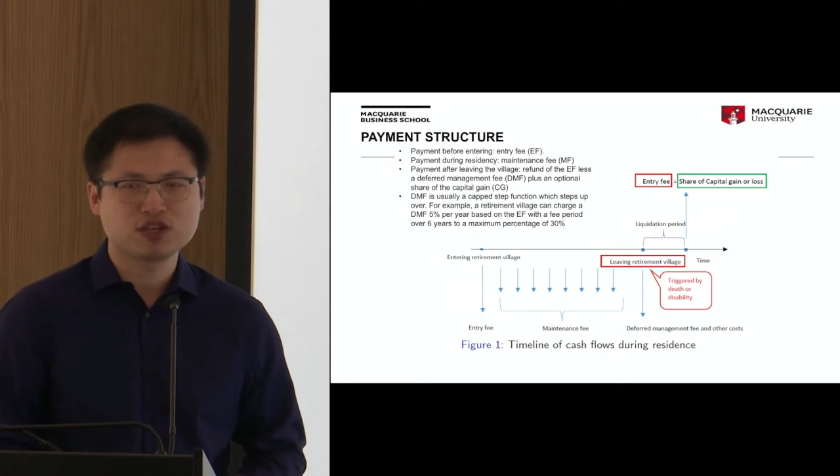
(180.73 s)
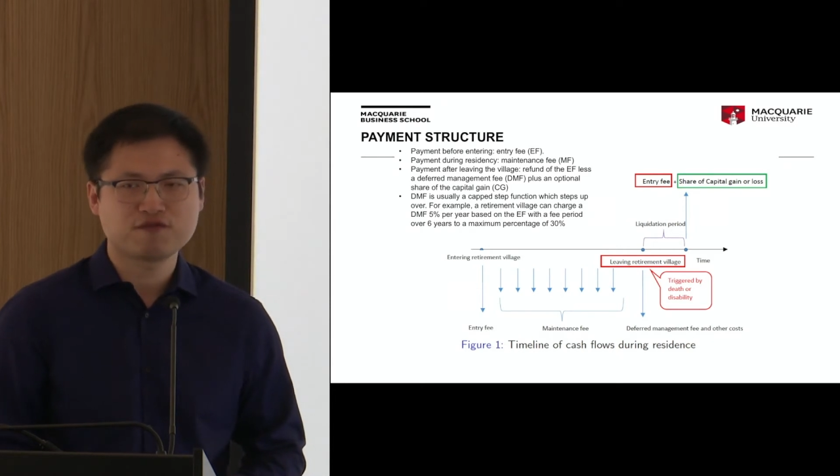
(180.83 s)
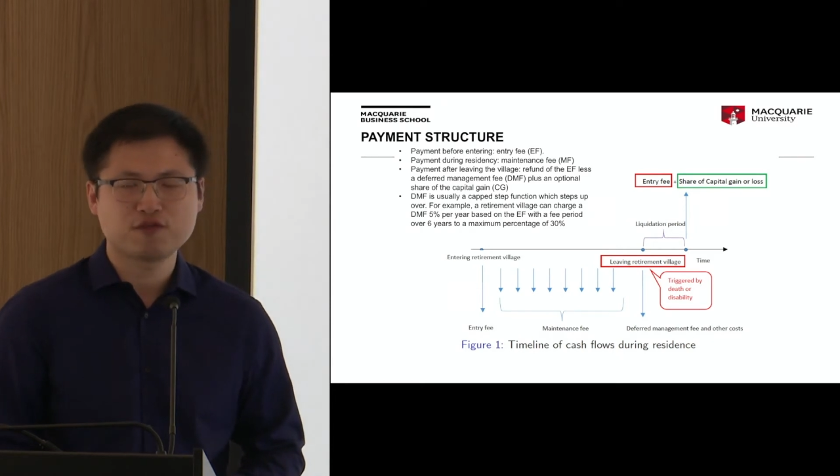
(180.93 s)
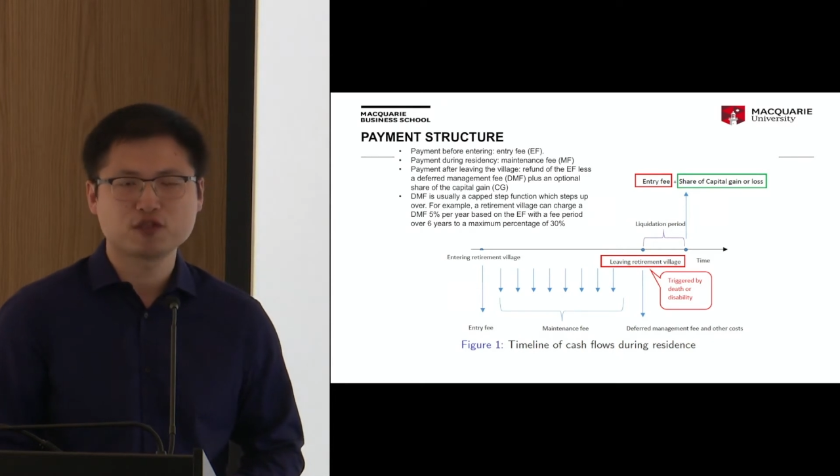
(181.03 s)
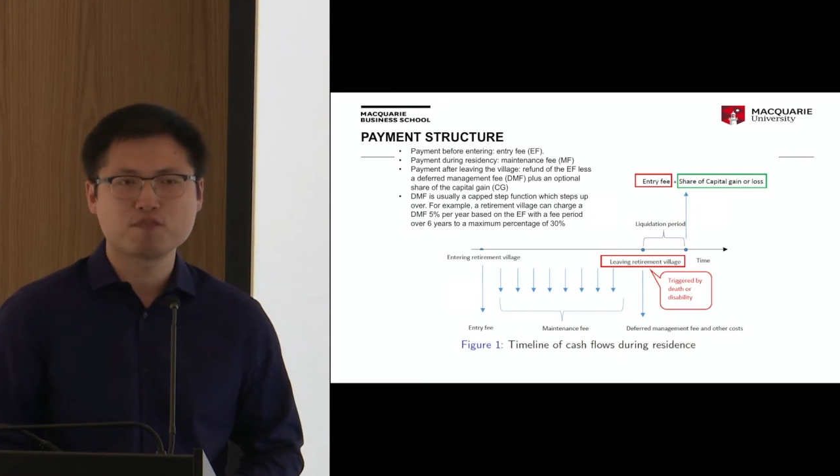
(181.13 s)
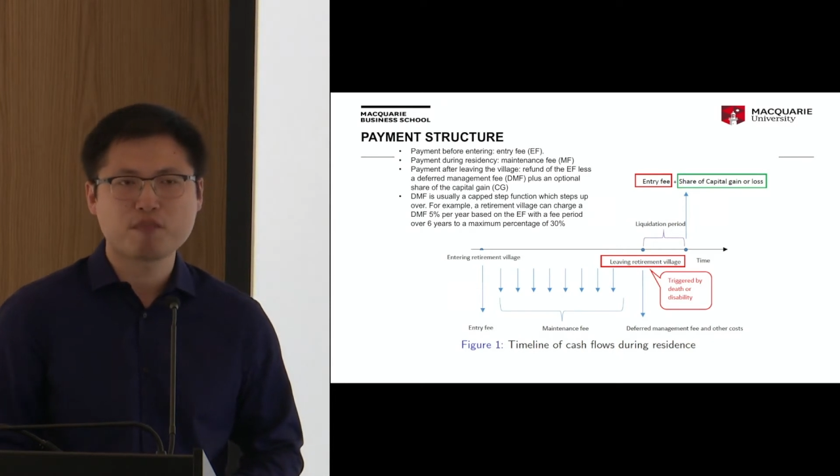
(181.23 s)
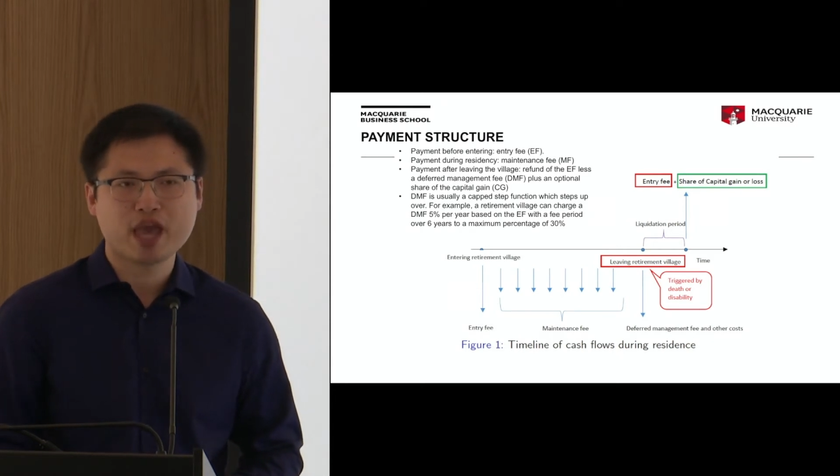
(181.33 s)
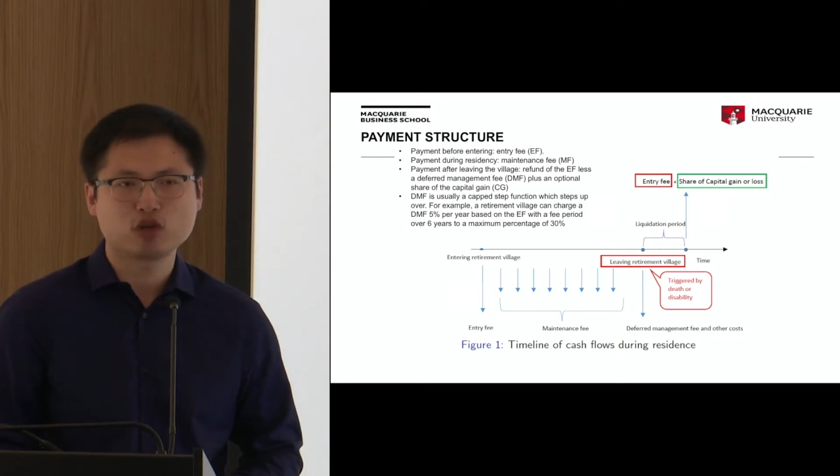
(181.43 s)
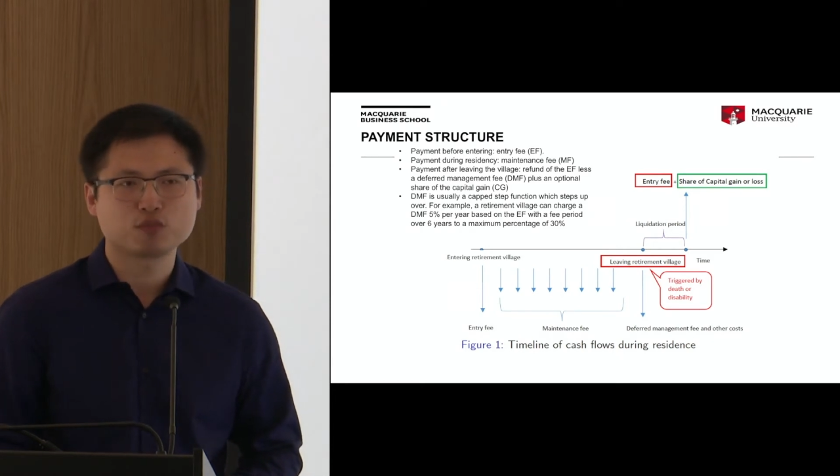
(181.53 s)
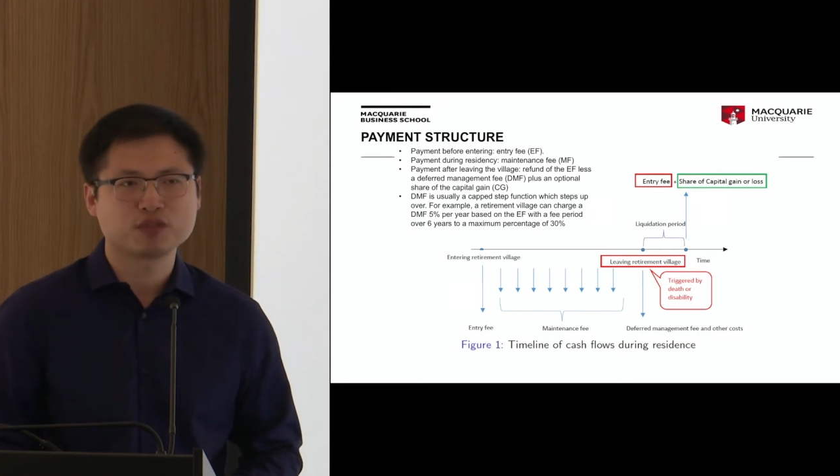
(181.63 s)
deferred
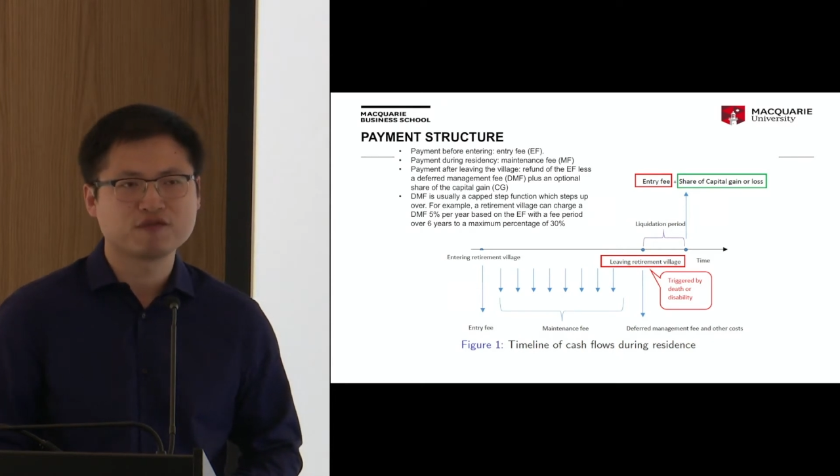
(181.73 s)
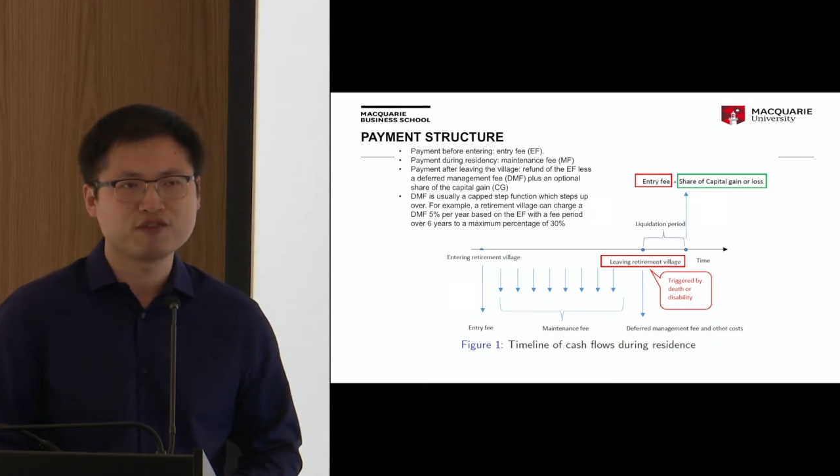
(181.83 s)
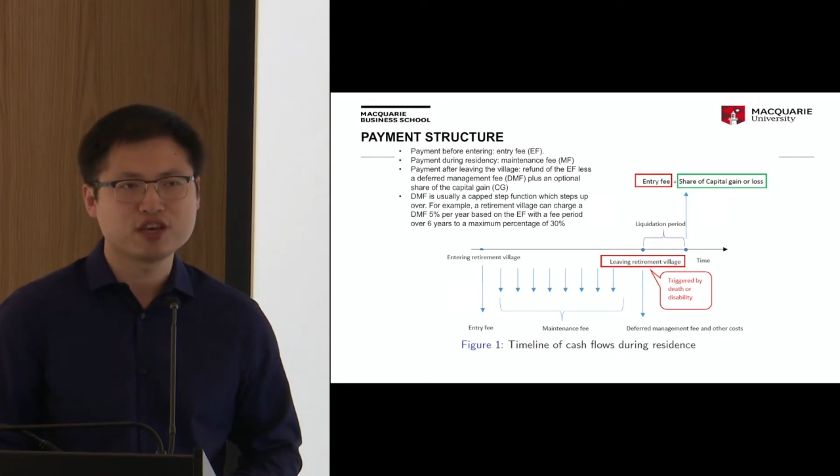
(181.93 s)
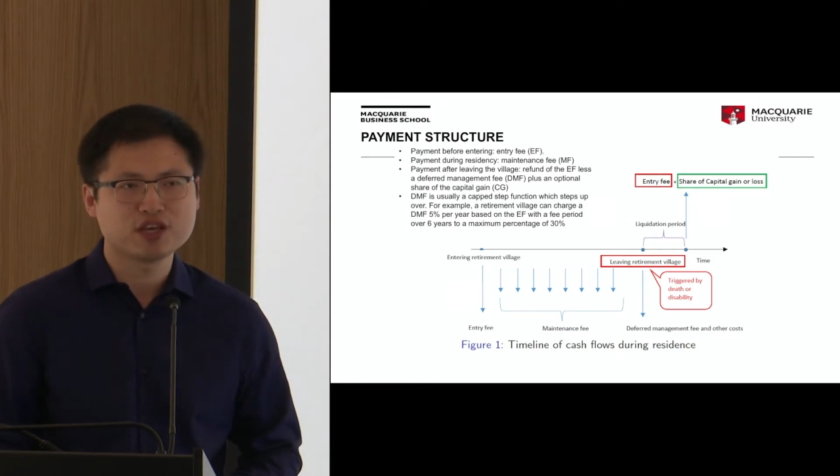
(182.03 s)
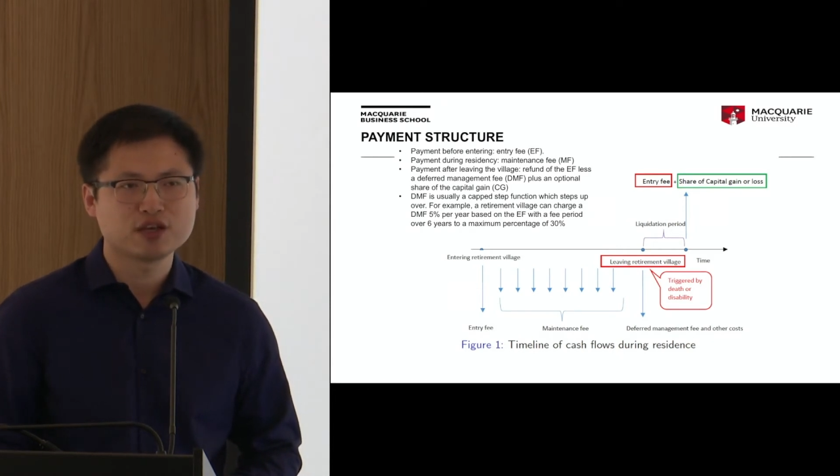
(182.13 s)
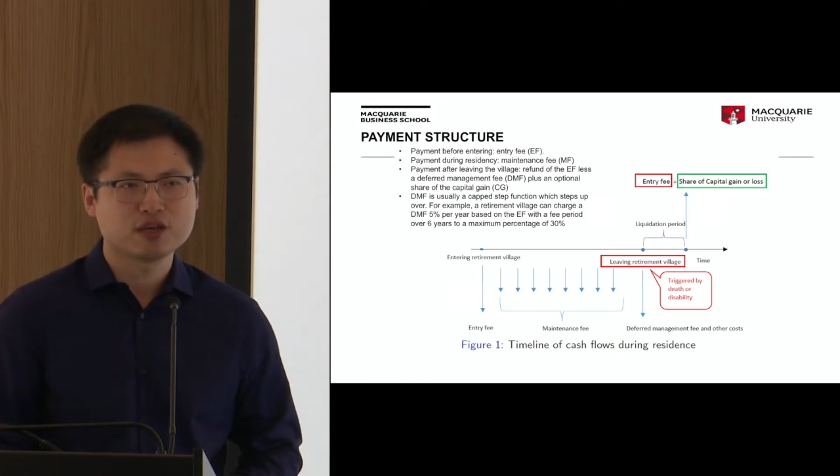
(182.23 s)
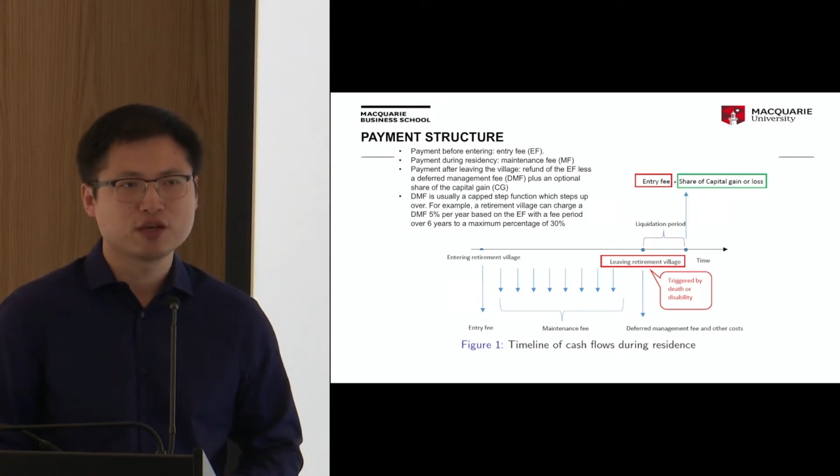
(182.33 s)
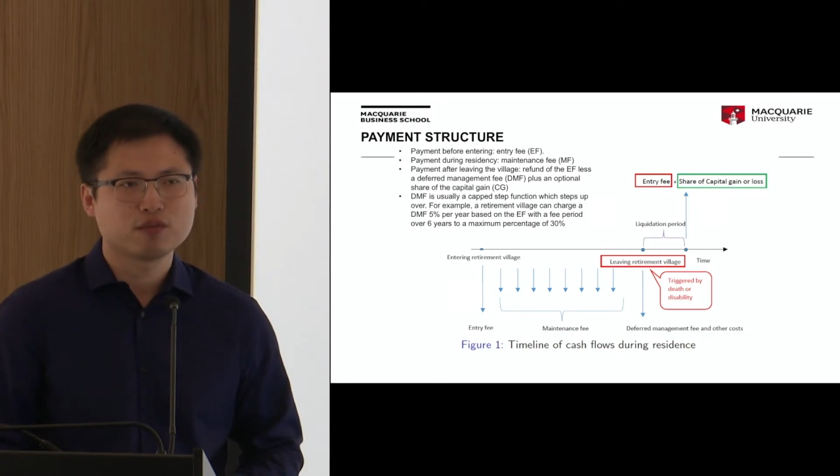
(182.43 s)
management fee.